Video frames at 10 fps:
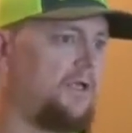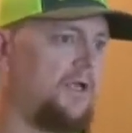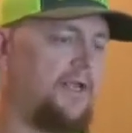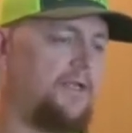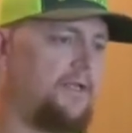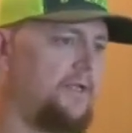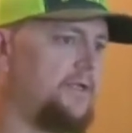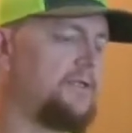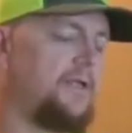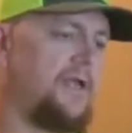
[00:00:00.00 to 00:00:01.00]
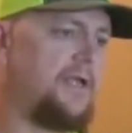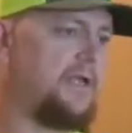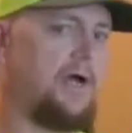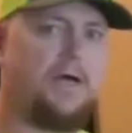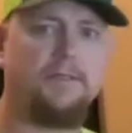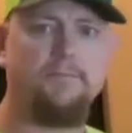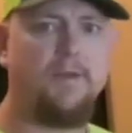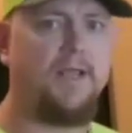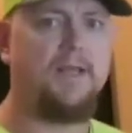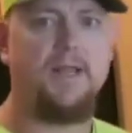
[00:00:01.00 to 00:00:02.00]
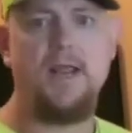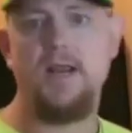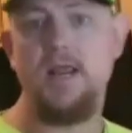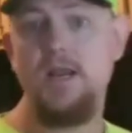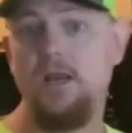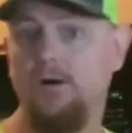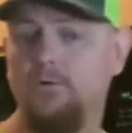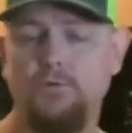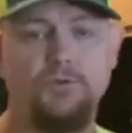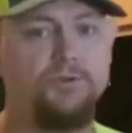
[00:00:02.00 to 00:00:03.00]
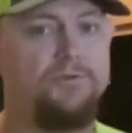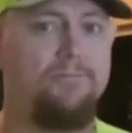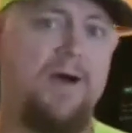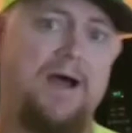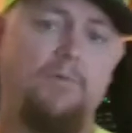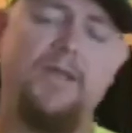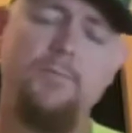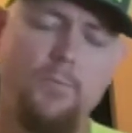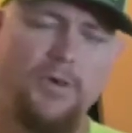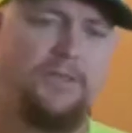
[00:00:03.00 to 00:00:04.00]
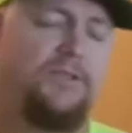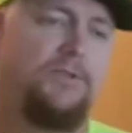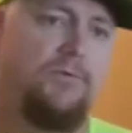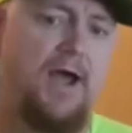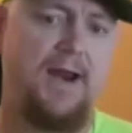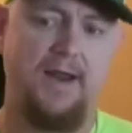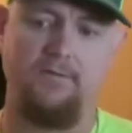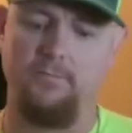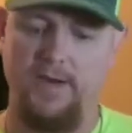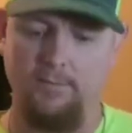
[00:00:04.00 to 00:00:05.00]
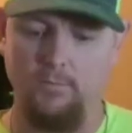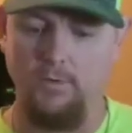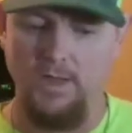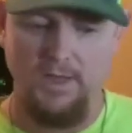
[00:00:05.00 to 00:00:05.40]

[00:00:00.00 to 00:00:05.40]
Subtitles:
He is a godly man, and he knows the Bible. He preaches right out of the Bible,